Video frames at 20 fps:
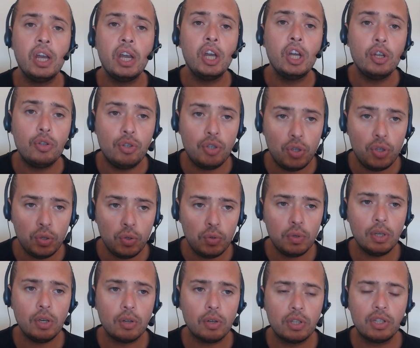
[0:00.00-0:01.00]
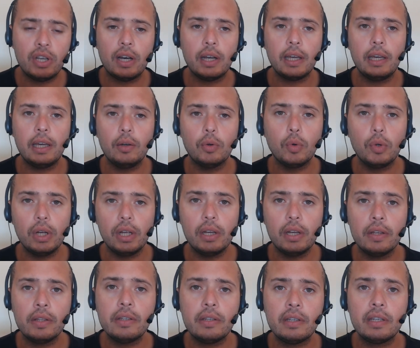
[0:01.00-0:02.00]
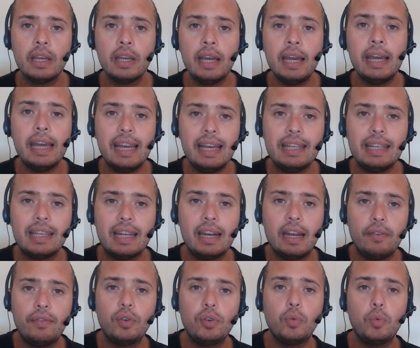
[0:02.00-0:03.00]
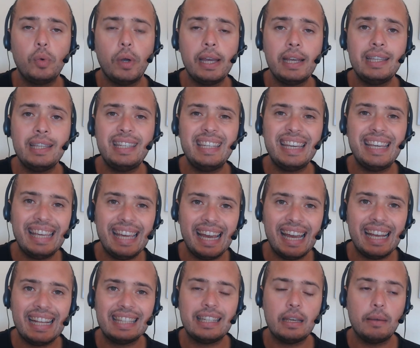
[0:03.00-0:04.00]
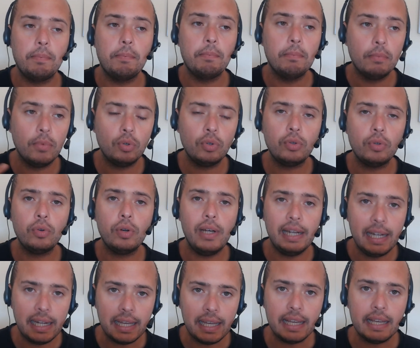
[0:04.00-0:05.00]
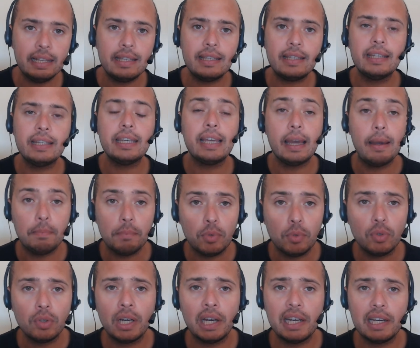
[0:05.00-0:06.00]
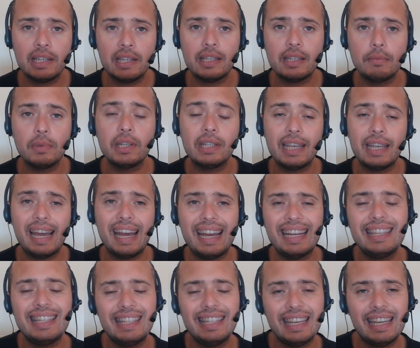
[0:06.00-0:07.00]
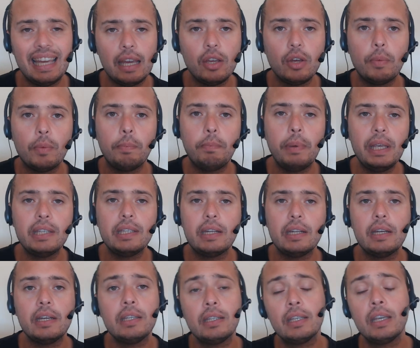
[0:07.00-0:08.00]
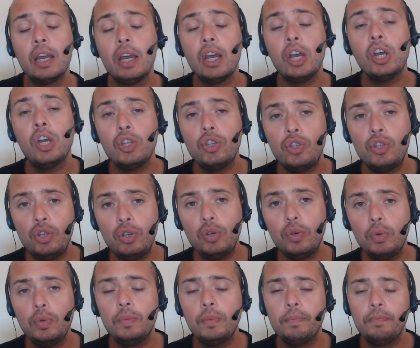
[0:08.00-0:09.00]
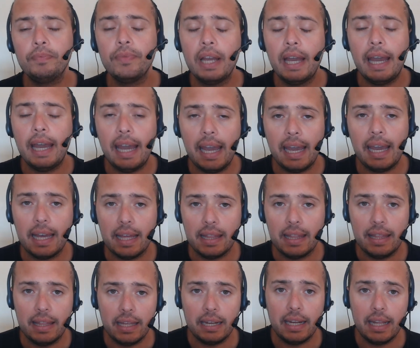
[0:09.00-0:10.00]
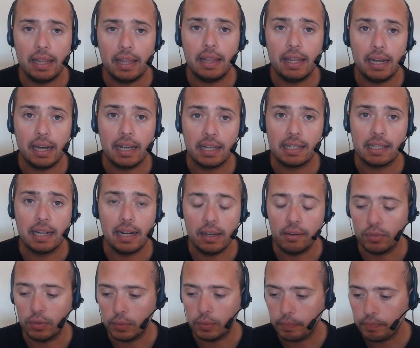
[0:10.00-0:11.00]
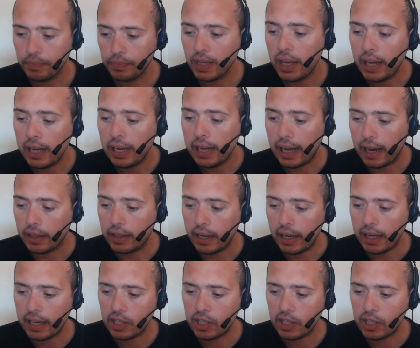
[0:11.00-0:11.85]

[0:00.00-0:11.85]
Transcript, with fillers: to your target audience is another way to get more leads, to get more customers and to get your business to uh, the, the next level. Now the next